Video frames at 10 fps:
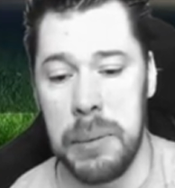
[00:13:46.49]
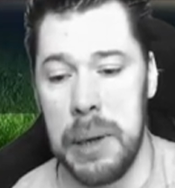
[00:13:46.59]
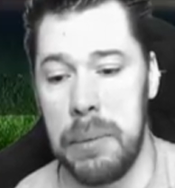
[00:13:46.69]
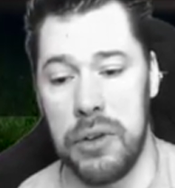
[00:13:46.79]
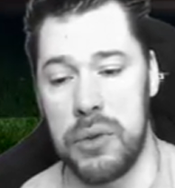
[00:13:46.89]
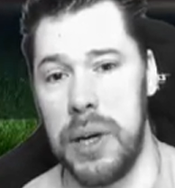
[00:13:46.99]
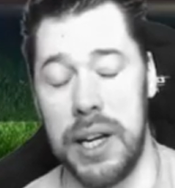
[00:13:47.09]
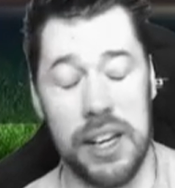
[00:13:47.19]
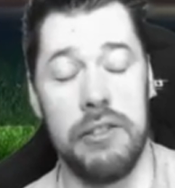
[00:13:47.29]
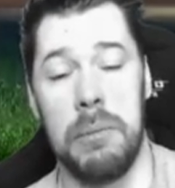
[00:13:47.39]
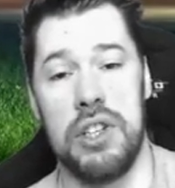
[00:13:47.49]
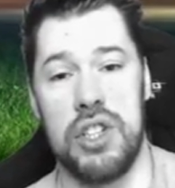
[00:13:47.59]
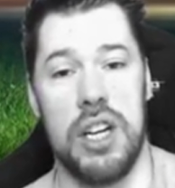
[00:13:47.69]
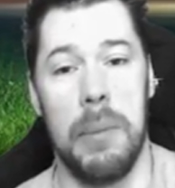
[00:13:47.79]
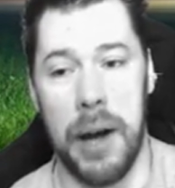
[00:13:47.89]
people on Twitter giving me
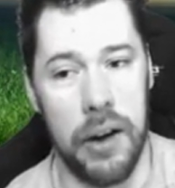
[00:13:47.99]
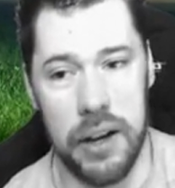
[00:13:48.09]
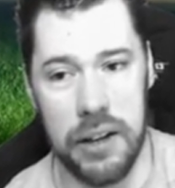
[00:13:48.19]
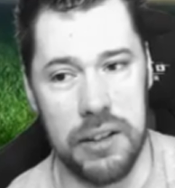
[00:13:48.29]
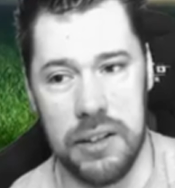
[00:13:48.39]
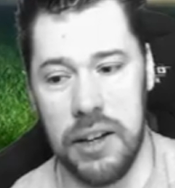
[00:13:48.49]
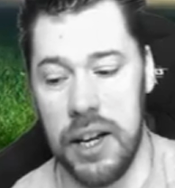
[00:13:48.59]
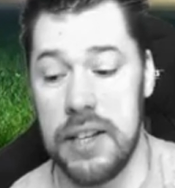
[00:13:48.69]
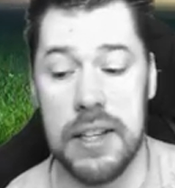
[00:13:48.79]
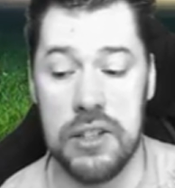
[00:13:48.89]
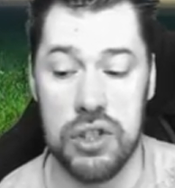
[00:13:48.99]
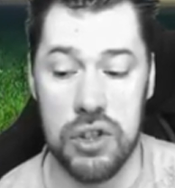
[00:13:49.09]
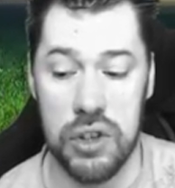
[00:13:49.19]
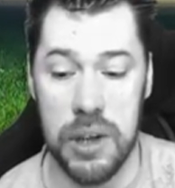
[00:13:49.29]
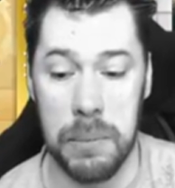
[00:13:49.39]
shit about it, and it's just
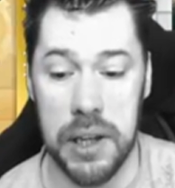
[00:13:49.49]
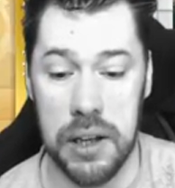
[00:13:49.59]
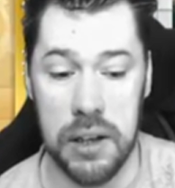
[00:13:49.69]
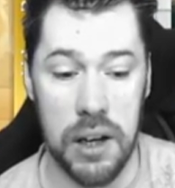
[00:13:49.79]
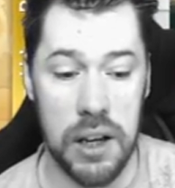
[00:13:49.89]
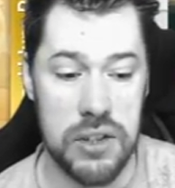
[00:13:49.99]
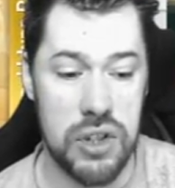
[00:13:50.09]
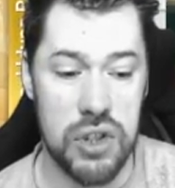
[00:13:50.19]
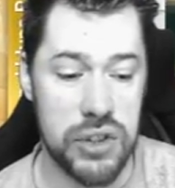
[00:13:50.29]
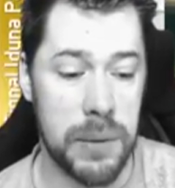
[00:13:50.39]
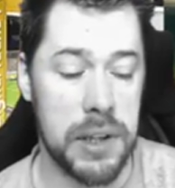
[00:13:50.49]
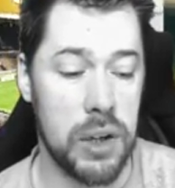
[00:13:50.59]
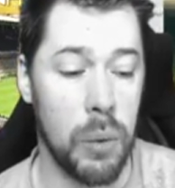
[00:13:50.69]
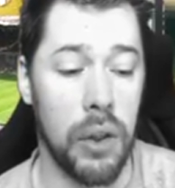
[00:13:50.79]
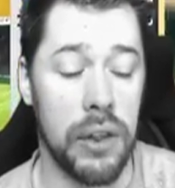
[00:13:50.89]
not something. It's just not something
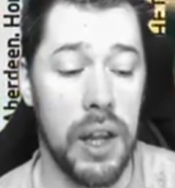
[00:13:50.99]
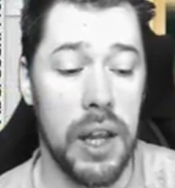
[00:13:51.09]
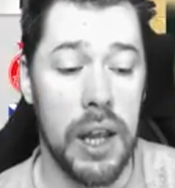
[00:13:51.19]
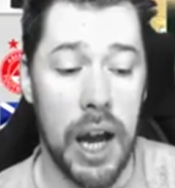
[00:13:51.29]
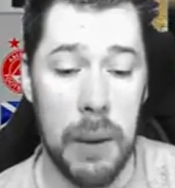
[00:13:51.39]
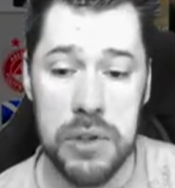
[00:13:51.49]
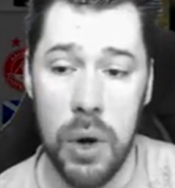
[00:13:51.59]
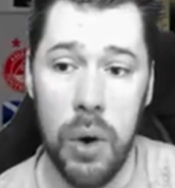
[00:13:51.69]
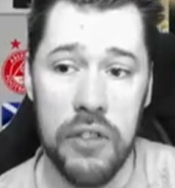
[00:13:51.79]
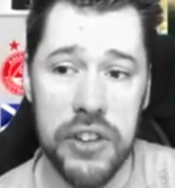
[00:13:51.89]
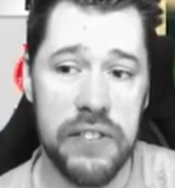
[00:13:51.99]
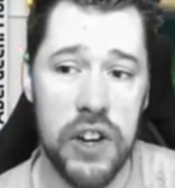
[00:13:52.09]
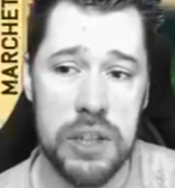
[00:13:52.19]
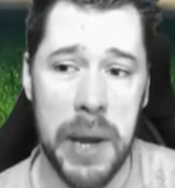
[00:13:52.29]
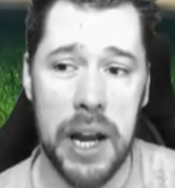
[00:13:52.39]
you want. So after the
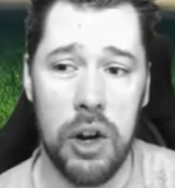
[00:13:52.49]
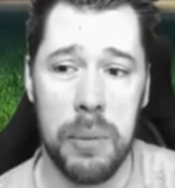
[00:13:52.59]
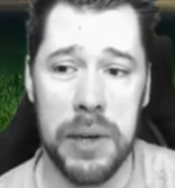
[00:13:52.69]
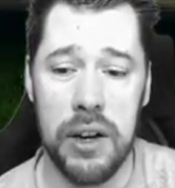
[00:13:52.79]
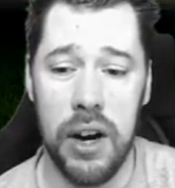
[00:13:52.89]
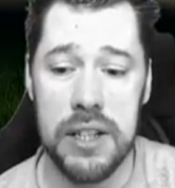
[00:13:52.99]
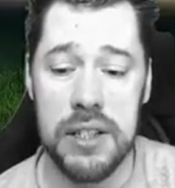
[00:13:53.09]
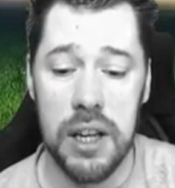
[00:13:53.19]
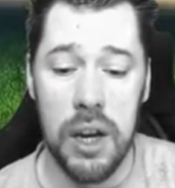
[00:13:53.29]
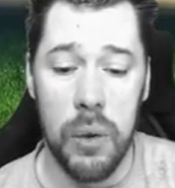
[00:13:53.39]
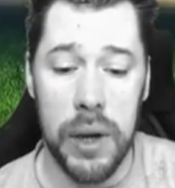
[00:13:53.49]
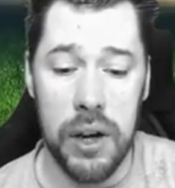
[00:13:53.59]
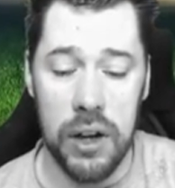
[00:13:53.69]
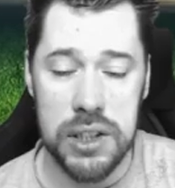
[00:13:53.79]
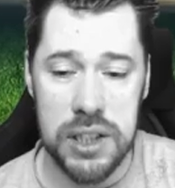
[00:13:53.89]
first pack opening, guys, we
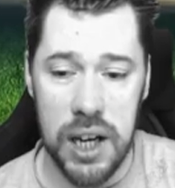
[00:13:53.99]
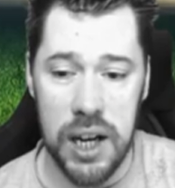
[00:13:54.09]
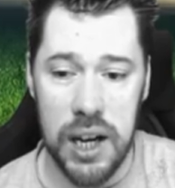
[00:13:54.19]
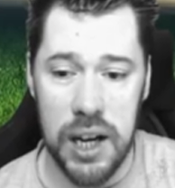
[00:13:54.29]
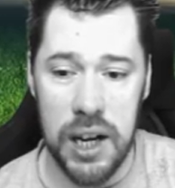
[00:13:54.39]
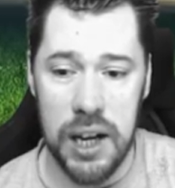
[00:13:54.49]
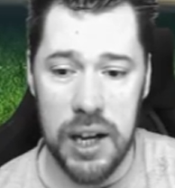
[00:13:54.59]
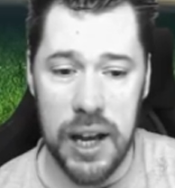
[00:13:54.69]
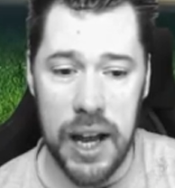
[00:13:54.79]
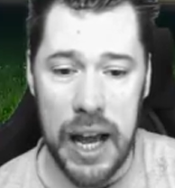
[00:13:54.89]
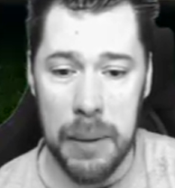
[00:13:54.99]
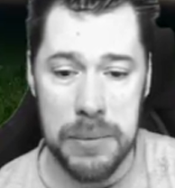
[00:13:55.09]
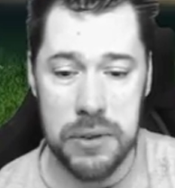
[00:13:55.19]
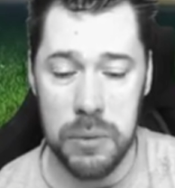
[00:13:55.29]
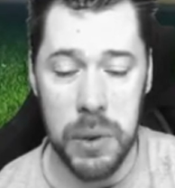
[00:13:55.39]
got
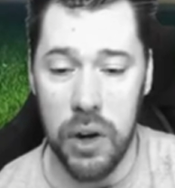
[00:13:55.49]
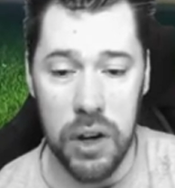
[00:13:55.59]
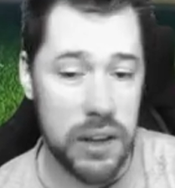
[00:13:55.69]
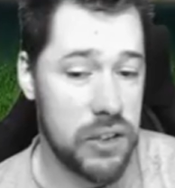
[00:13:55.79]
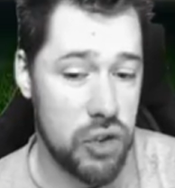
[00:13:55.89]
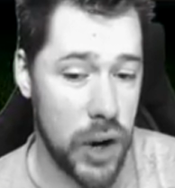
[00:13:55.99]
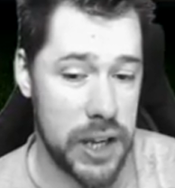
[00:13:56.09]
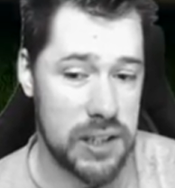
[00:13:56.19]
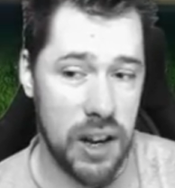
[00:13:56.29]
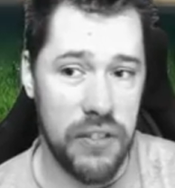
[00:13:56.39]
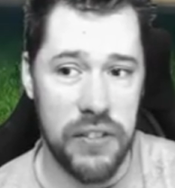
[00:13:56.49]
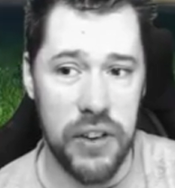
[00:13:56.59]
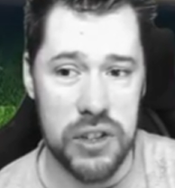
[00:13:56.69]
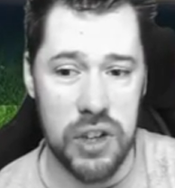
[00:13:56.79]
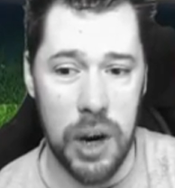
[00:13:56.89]
apps. We got great stuff the
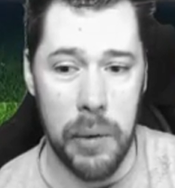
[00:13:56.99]
first time